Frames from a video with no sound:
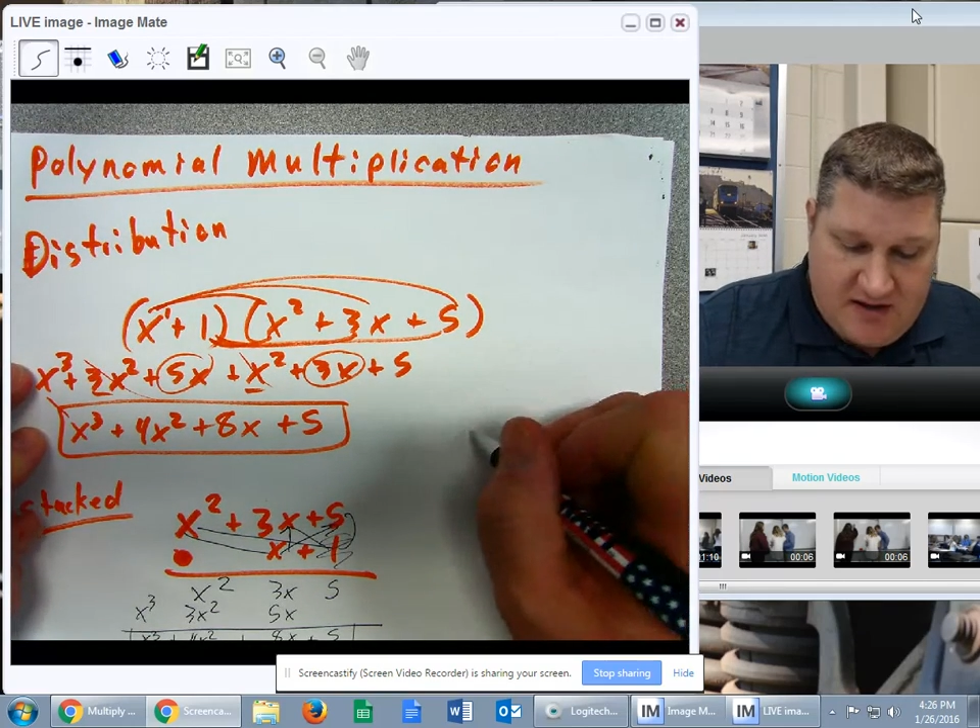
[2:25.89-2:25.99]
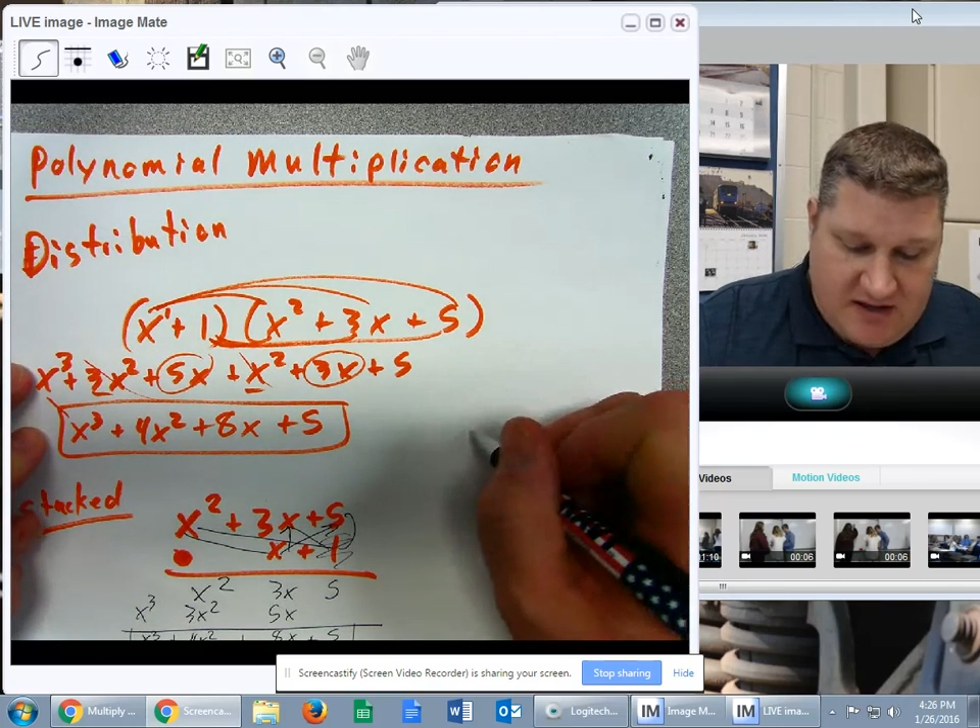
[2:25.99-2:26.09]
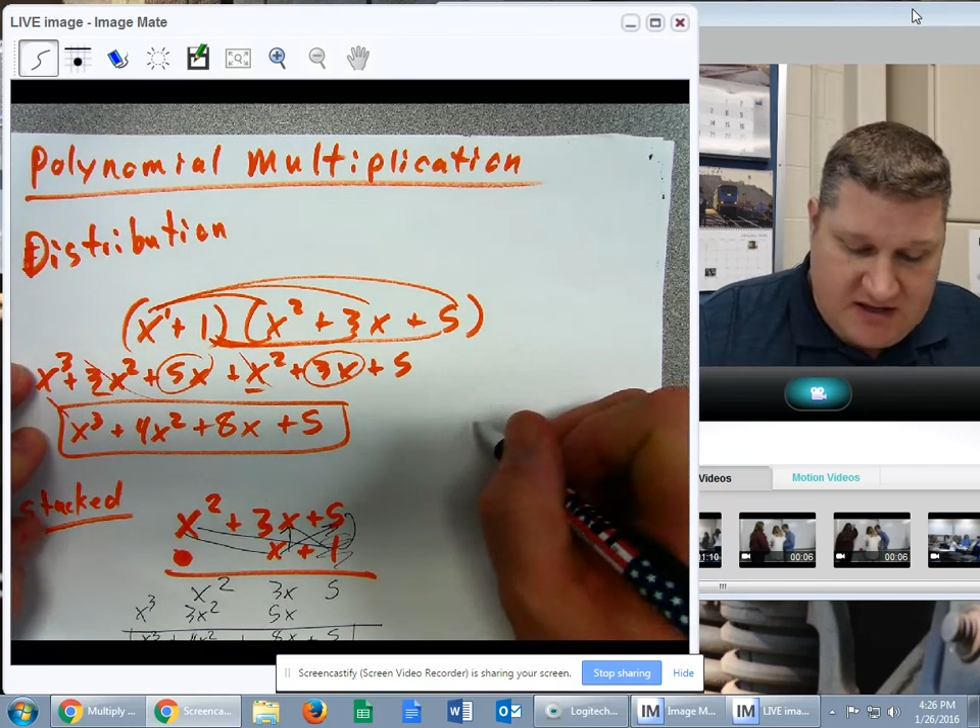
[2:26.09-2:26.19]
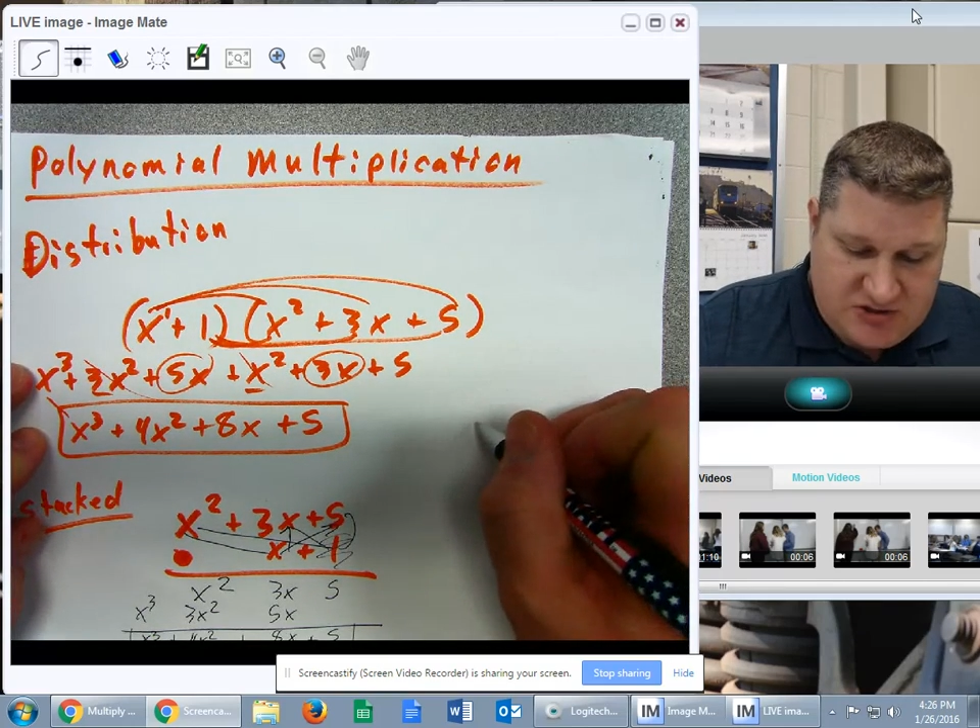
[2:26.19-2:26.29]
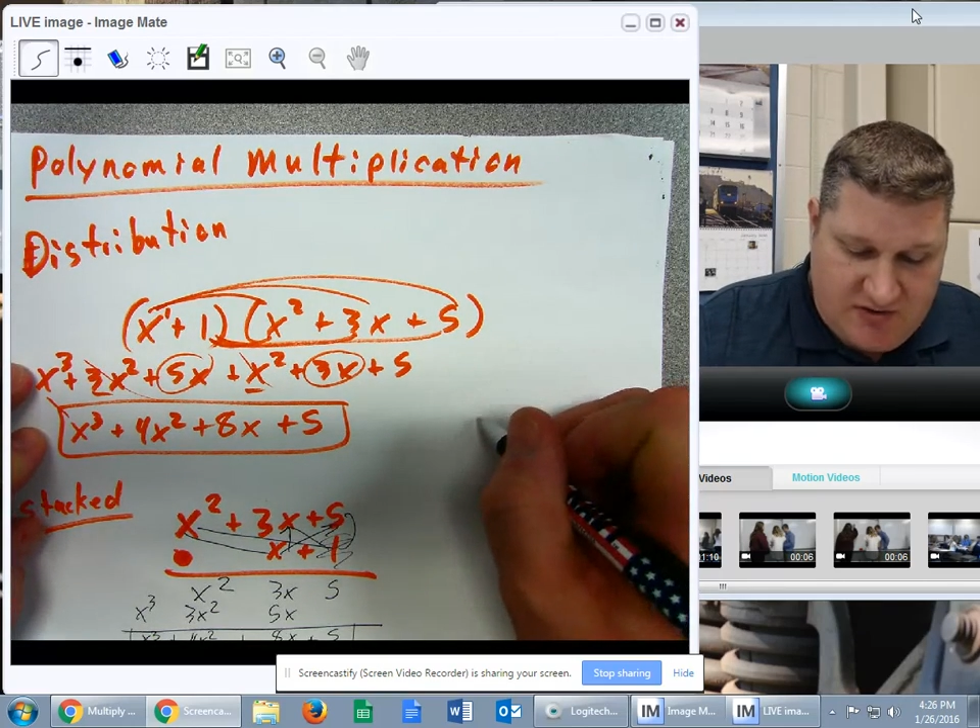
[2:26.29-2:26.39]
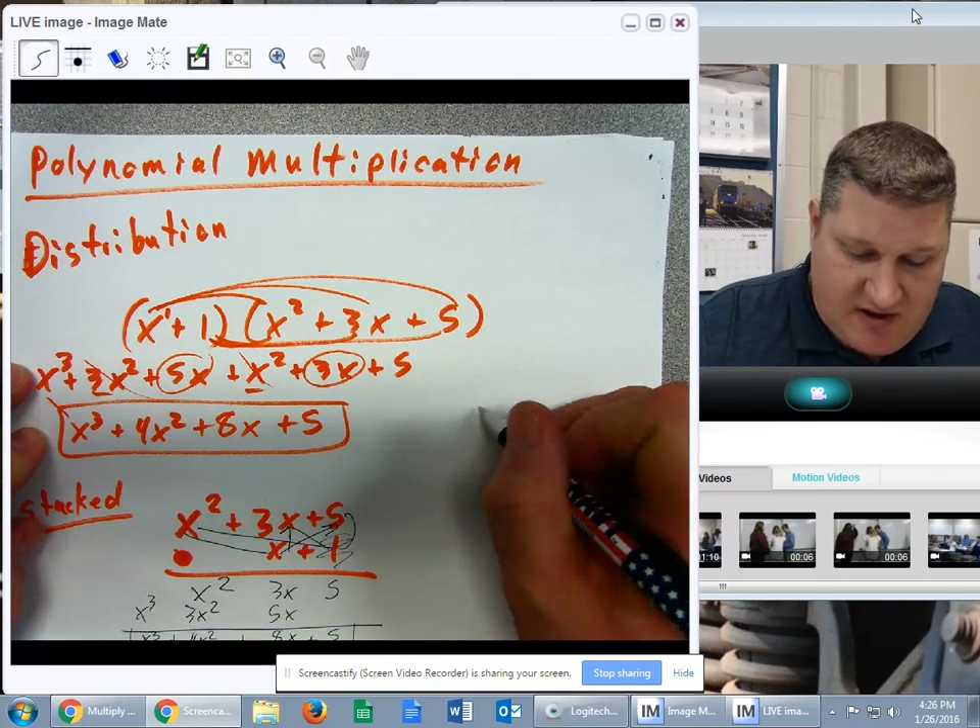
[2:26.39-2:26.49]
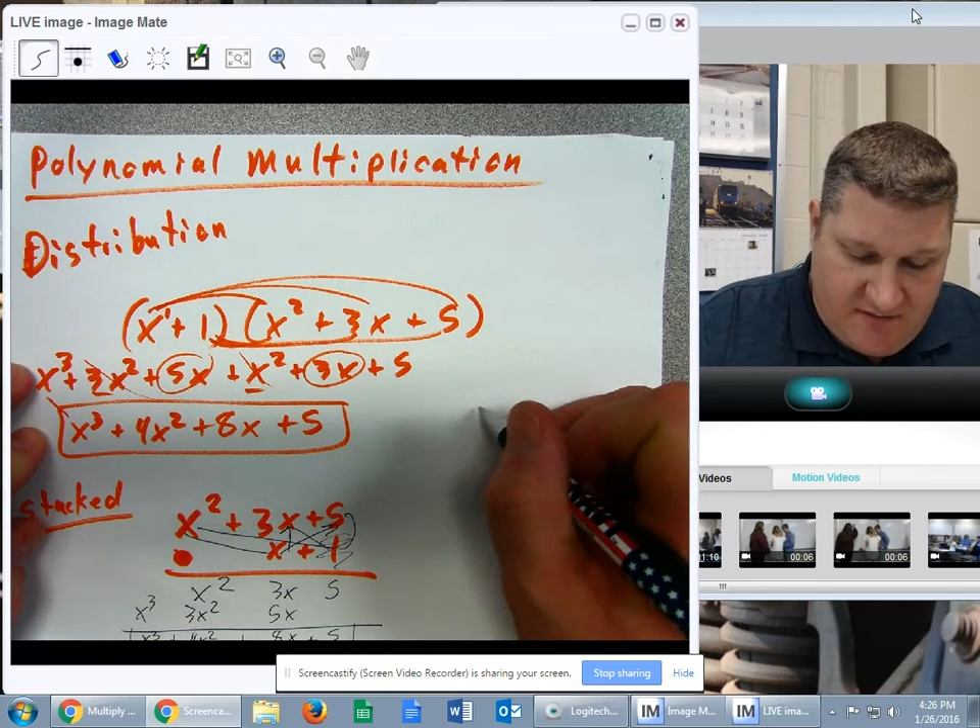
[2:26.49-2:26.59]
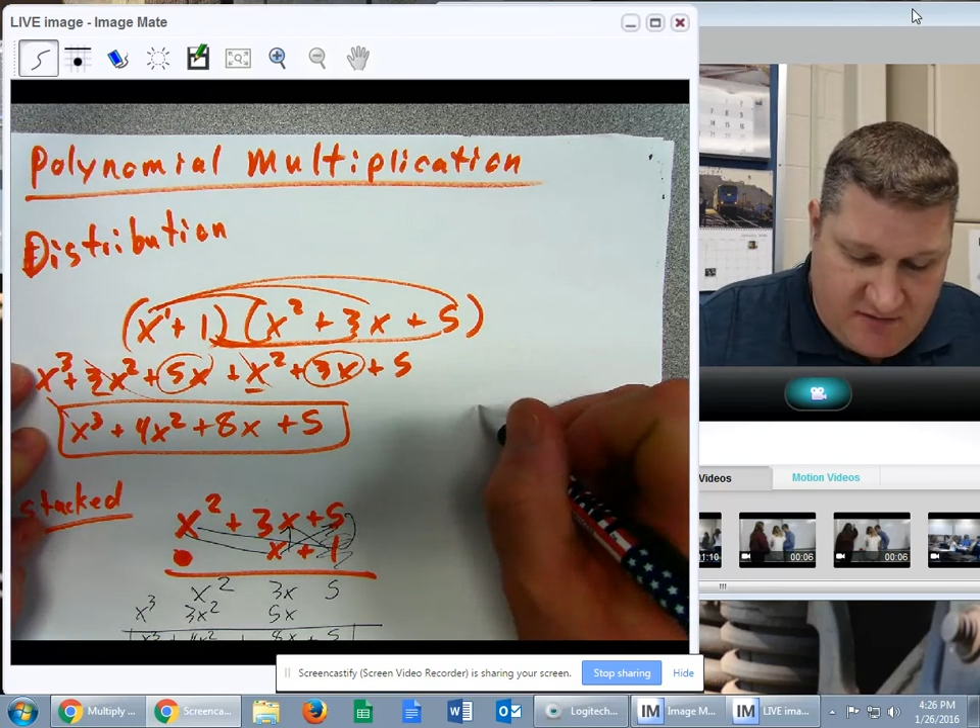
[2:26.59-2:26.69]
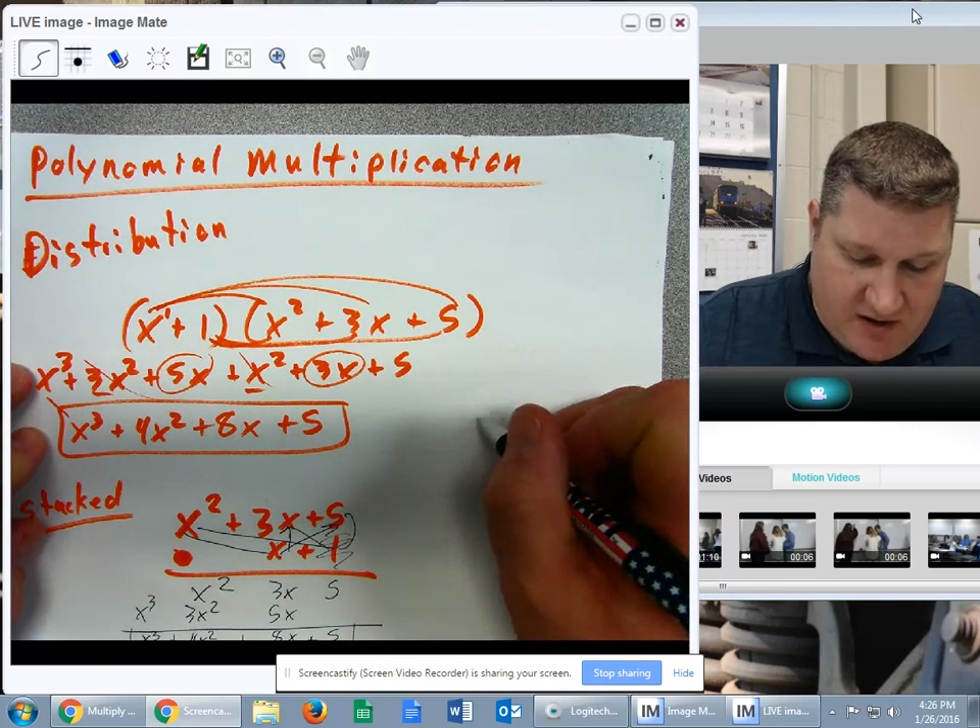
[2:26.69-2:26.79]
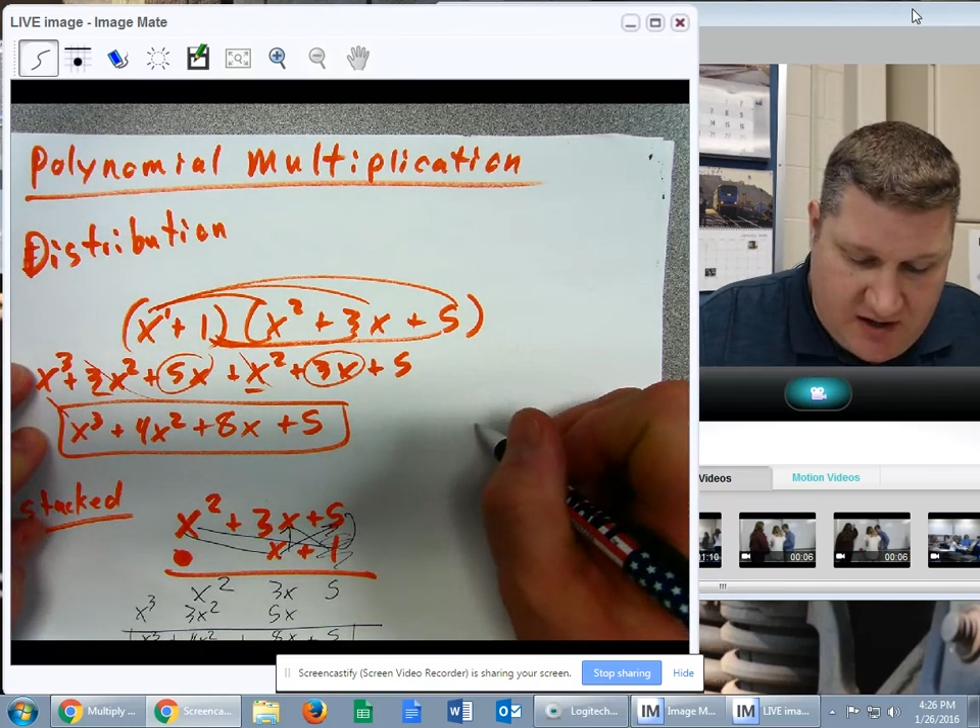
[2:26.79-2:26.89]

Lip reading: is you have,